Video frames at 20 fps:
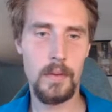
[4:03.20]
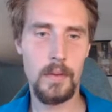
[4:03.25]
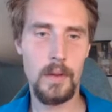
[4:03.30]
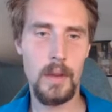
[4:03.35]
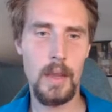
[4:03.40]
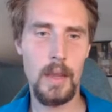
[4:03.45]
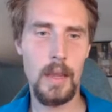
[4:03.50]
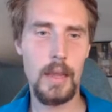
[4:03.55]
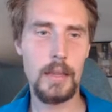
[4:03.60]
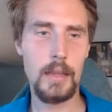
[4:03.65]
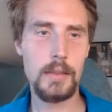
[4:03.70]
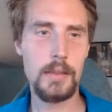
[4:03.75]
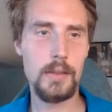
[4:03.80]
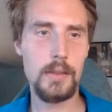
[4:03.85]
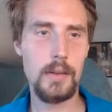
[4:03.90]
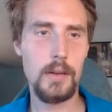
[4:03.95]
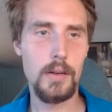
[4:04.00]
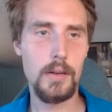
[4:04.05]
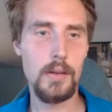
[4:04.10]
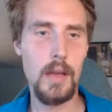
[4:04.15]
And
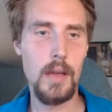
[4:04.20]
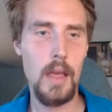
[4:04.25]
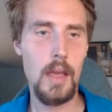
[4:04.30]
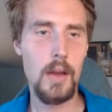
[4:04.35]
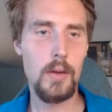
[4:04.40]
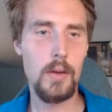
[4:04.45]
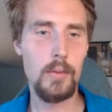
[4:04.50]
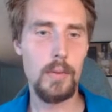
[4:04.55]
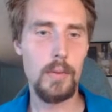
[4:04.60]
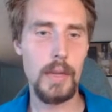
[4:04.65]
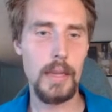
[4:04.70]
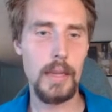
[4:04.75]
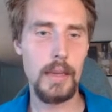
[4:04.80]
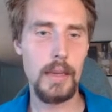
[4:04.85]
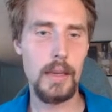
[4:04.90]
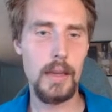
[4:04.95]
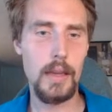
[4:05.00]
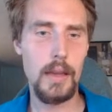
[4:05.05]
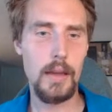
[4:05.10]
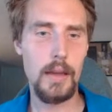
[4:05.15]
so we,
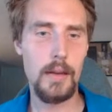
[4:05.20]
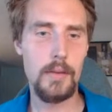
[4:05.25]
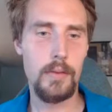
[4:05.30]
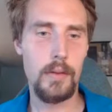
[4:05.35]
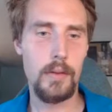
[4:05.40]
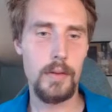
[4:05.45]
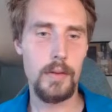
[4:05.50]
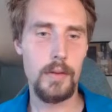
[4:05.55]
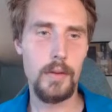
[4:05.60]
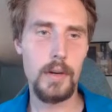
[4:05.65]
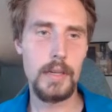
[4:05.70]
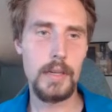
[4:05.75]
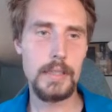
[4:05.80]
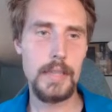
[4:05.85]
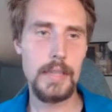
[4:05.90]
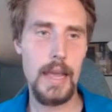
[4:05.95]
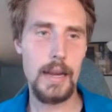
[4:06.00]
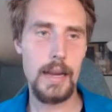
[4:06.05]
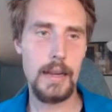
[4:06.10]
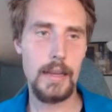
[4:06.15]
for Vert
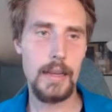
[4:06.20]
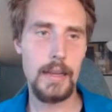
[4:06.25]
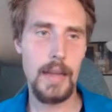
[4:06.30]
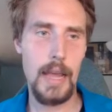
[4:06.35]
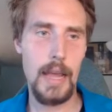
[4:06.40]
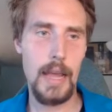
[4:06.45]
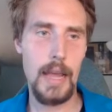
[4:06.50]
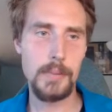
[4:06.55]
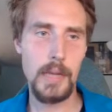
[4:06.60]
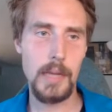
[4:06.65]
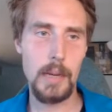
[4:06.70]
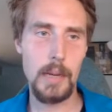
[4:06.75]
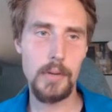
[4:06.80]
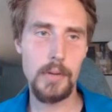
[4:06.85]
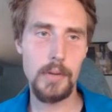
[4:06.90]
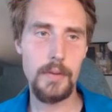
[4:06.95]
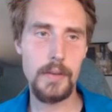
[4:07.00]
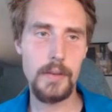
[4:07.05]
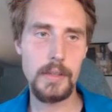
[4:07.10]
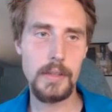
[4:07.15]
Attack, adapt a
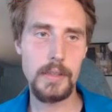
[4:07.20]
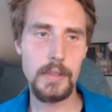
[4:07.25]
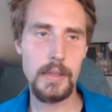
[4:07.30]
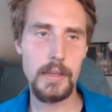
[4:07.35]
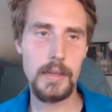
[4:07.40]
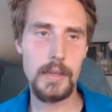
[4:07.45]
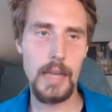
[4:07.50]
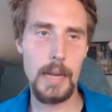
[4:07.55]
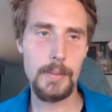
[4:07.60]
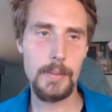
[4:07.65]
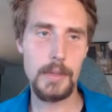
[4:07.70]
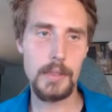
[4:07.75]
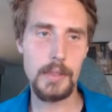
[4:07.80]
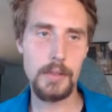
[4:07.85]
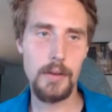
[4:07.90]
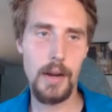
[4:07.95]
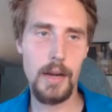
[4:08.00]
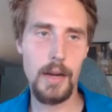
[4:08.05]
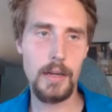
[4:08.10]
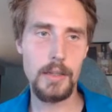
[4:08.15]
previously adapted
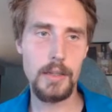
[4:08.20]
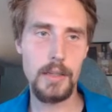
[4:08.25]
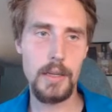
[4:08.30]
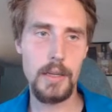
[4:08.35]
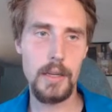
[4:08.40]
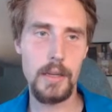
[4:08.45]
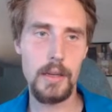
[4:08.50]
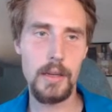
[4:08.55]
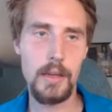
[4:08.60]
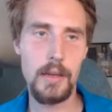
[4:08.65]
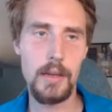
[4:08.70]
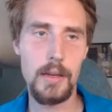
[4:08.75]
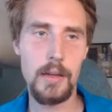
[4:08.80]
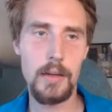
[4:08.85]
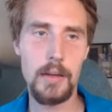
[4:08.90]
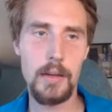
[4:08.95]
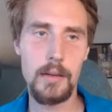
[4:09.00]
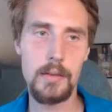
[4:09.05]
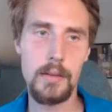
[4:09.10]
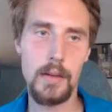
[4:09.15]
strategy
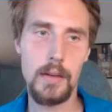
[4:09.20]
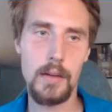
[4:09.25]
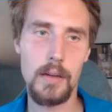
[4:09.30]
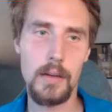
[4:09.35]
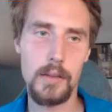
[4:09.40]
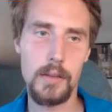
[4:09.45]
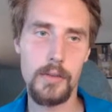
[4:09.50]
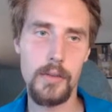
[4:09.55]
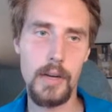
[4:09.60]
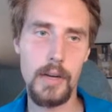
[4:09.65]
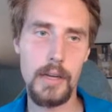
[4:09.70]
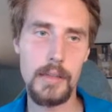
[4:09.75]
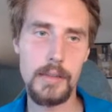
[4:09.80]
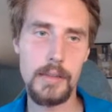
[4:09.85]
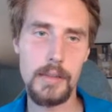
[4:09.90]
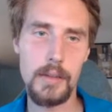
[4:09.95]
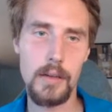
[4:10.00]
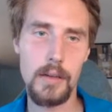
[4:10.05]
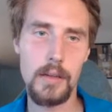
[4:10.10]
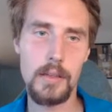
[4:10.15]
called greedy
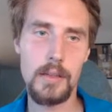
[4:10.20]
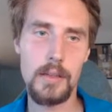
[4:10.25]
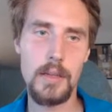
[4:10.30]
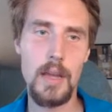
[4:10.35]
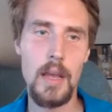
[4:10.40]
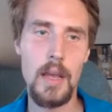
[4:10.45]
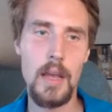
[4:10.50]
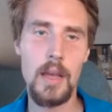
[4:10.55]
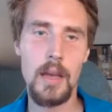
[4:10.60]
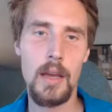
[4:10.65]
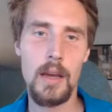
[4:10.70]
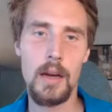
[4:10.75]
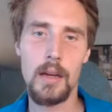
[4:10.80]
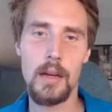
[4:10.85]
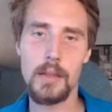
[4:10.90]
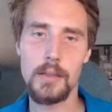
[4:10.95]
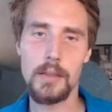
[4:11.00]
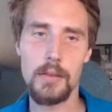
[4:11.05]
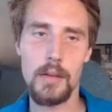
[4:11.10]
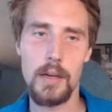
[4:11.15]
search,
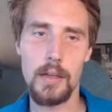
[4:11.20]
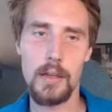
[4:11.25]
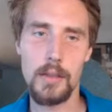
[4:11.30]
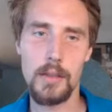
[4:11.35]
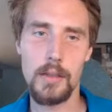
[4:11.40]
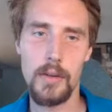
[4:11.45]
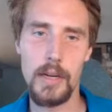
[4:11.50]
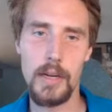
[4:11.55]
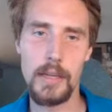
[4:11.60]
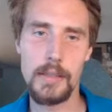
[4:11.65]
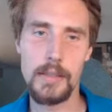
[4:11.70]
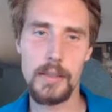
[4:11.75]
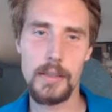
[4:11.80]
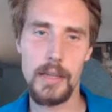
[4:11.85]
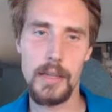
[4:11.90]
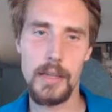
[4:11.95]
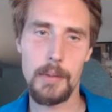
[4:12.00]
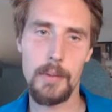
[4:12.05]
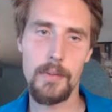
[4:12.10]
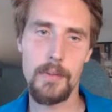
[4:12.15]
also called greedy select
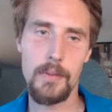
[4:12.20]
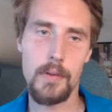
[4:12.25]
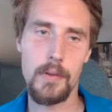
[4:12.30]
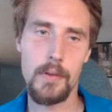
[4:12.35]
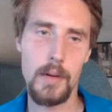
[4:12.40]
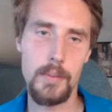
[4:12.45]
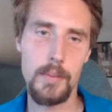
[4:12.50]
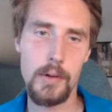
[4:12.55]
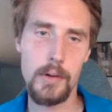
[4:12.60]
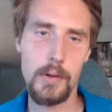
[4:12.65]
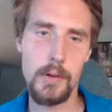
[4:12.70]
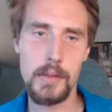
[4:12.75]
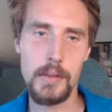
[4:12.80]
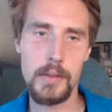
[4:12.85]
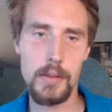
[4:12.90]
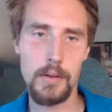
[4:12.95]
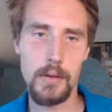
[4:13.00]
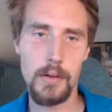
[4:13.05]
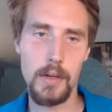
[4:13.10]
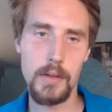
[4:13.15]
before importance
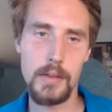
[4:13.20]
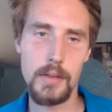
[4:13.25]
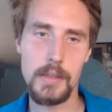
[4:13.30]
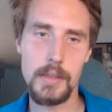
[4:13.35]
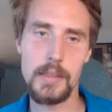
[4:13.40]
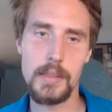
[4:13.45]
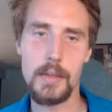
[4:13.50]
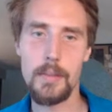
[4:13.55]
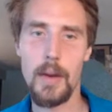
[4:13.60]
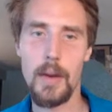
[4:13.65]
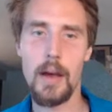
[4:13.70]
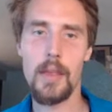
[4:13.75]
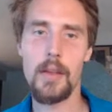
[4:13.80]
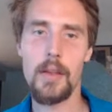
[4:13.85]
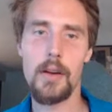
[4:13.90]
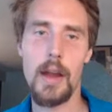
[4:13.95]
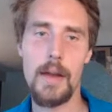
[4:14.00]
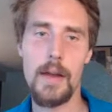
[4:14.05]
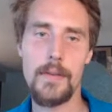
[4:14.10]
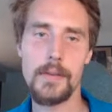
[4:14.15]
score, using some other
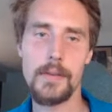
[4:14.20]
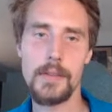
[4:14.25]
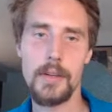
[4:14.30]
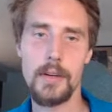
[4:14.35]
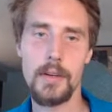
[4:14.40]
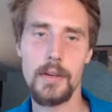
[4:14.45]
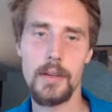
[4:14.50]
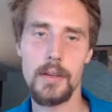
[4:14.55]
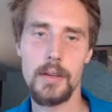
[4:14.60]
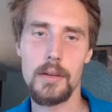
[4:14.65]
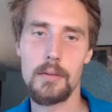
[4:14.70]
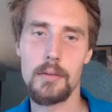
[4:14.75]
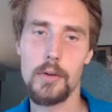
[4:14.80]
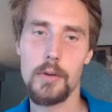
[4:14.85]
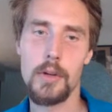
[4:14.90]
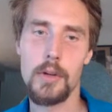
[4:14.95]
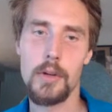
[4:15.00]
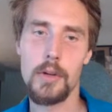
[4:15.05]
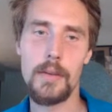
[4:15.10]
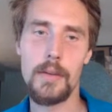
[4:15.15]
adversarial word
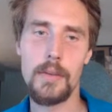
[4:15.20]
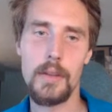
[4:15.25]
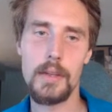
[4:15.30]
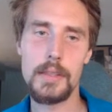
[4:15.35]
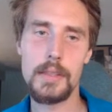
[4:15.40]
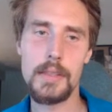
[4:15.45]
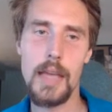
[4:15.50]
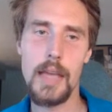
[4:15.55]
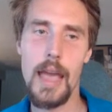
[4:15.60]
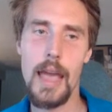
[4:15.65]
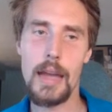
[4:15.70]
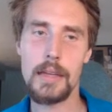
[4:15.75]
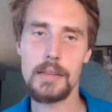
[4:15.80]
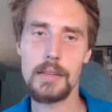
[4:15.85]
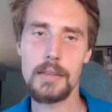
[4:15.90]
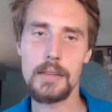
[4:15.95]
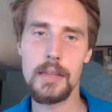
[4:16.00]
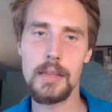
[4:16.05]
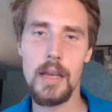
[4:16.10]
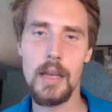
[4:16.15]
level
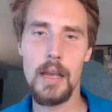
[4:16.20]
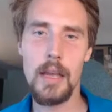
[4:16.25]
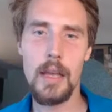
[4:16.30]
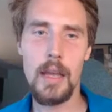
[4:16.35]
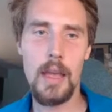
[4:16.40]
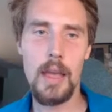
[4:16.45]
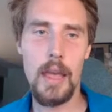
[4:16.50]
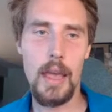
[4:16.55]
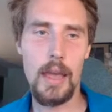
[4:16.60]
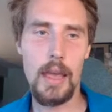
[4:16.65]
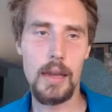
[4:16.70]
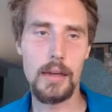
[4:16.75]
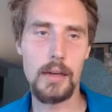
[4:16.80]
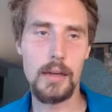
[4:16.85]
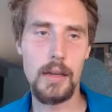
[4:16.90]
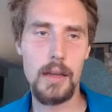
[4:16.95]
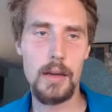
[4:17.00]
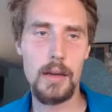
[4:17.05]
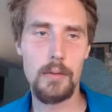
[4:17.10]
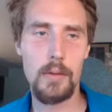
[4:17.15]
attacks. And
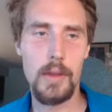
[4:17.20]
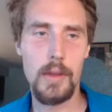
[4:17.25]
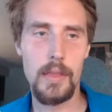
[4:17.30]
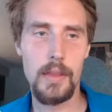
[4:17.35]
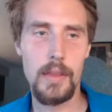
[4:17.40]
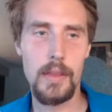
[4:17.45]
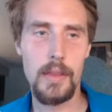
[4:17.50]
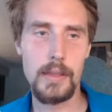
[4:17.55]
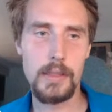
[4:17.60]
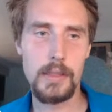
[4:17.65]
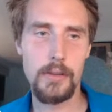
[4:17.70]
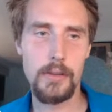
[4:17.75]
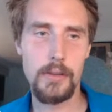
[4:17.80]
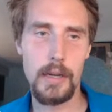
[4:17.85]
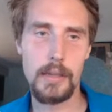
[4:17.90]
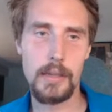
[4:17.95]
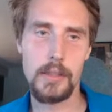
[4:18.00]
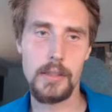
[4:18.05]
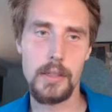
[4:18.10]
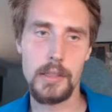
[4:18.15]
within this greedy
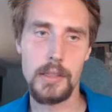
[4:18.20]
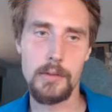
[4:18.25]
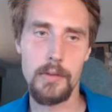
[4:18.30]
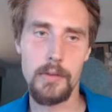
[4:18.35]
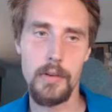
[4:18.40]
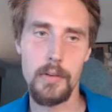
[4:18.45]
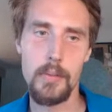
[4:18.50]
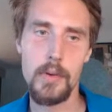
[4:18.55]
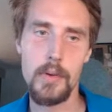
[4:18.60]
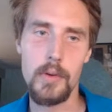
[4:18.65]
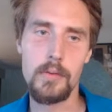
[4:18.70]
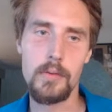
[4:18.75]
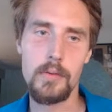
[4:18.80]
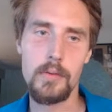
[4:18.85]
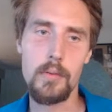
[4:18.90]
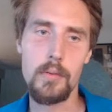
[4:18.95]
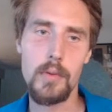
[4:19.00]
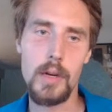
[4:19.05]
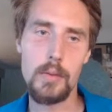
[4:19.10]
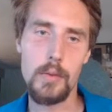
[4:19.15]
search, we remove
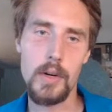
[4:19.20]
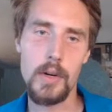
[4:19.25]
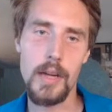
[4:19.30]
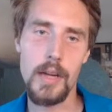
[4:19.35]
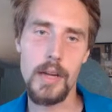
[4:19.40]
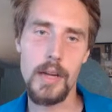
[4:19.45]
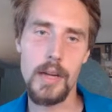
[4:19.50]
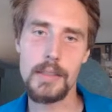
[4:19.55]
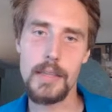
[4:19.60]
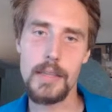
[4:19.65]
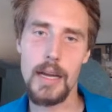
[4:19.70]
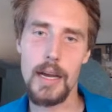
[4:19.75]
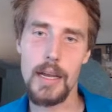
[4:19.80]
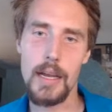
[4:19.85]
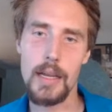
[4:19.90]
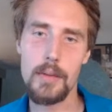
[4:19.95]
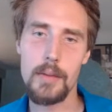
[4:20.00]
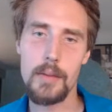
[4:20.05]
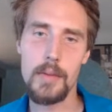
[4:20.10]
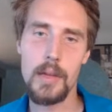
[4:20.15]
one word at a
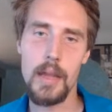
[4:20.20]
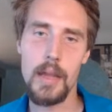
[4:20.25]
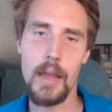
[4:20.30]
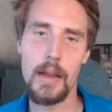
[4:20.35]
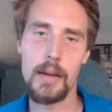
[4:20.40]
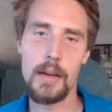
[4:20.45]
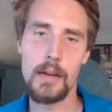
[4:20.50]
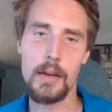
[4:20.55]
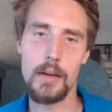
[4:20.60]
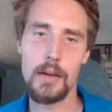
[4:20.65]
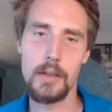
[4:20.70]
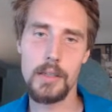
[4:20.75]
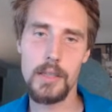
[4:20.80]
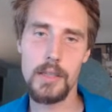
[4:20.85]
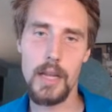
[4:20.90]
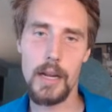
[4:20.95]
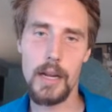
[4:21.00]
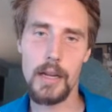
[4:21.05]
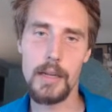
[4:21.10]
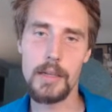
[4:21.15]
time and are
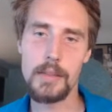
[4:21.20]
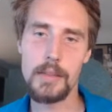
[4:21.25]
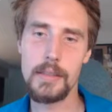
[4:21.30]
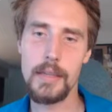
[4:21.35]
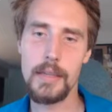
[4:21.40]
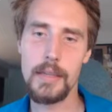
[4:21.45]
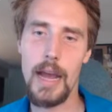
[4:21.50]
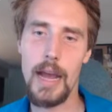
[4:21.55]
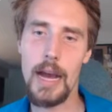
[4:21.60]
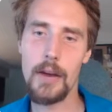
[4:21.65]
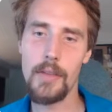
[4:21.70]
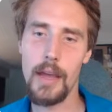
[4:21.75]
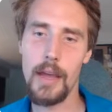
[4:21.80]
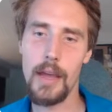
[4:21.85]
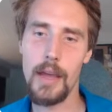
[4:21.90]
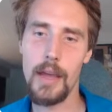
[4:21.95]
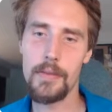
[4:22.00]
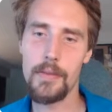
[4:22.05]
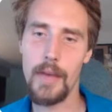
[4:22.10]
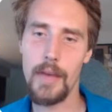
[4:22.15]
checking to see how that
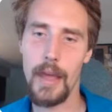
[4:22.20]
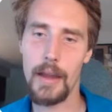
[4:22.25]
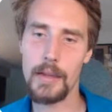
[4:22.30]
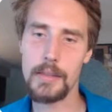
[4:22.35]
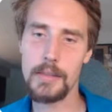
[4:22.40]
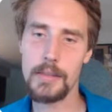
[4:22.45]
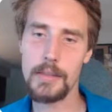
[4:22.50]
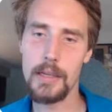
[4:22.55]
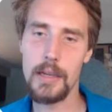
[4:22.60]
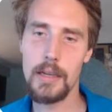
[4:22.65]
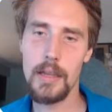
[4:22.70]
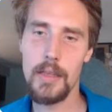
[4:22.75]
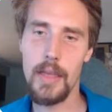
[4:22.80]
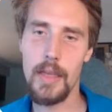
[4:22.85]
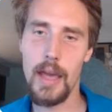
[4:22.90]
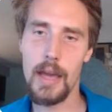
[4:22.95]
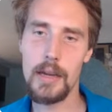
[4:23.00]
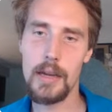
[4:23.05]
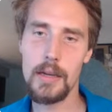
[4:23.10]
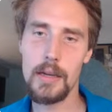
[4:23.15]
affects
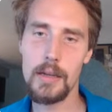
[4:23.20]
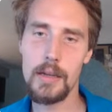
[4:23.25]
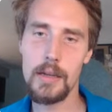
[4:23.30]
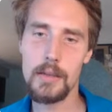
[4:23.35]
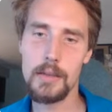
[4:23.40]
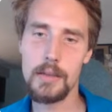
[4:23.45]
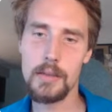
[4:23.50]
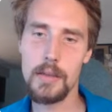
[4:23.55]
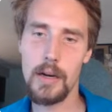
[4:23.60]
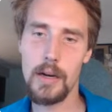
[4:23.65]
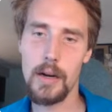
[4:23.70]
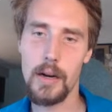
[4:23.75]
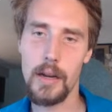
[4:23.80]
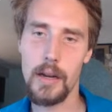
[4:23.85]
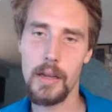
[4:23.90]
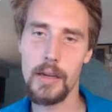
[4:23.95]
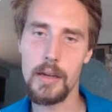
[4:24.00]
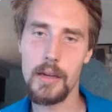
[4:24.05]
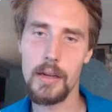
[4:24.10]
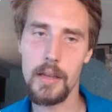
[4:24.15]
that
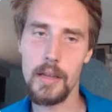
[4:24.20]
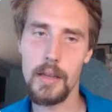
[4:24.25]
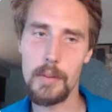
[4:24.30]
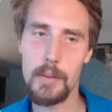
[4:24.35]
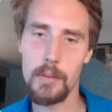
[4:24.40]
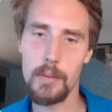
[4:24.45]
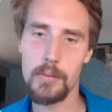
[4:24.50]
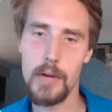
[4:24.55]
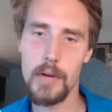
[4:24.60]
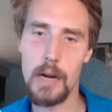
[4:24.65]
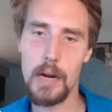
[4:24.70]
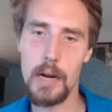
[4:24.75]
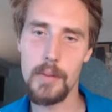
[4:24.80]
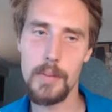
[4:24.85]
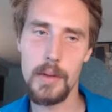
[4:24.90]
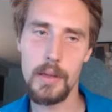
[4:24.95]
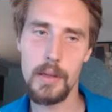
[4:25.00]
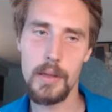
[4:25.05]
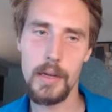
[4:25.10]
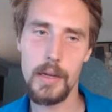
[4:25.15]
target label
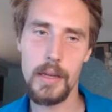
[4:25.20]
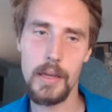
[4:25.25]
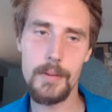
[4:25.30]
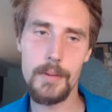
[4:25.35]
probability.